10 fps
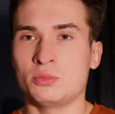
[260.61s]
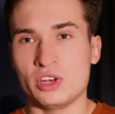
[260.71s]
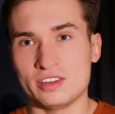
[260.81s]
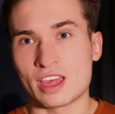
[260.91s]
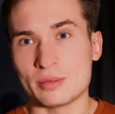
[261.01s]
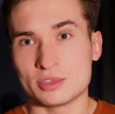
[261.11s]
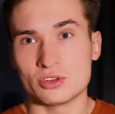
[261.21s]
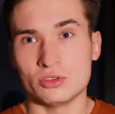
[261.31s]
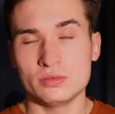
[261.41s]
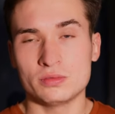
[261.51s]
pretty
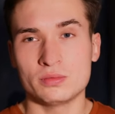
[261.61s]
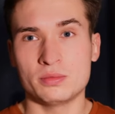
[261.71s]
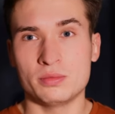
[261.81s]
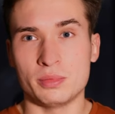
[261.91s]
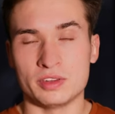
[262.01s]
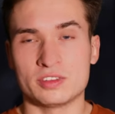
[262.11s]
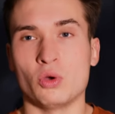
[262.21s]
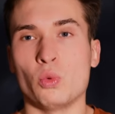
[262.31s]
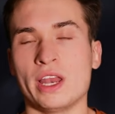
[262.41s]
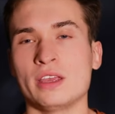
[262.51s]
skeptical, but
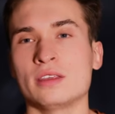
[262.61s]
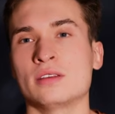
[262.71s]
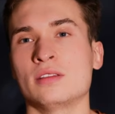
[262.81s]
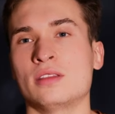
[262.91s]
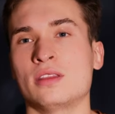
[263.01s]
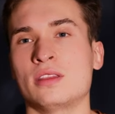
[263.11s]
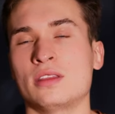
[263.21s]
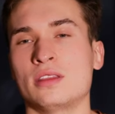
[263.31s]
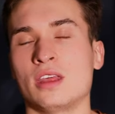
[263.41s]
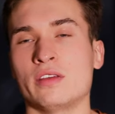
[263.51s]
still willing
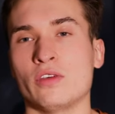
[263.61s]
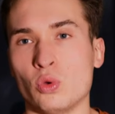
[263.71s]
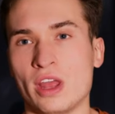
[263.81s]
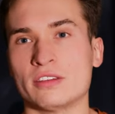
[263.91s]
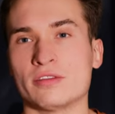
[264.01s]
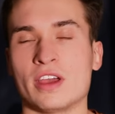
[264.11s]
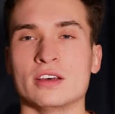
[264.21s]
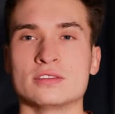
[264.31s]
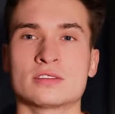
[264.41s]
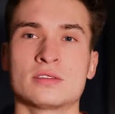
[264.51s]
that if all else
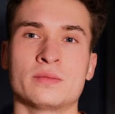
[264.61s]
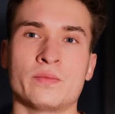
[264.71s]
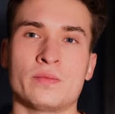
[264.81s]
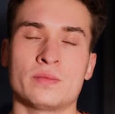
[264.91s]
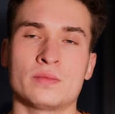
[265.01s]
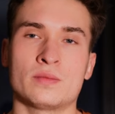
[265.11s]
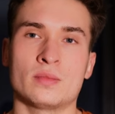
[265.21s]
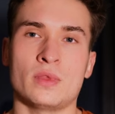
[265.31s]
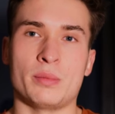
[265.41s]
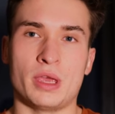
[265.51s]
fails,
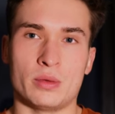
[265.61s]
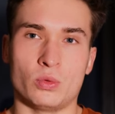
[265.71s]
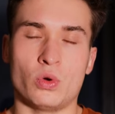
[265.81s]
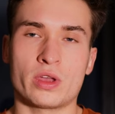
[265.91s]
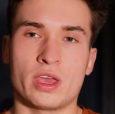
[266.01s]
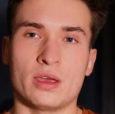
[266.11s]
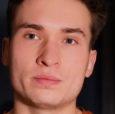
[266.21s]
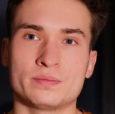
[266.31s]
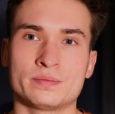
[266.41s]
I'd be able to walk it.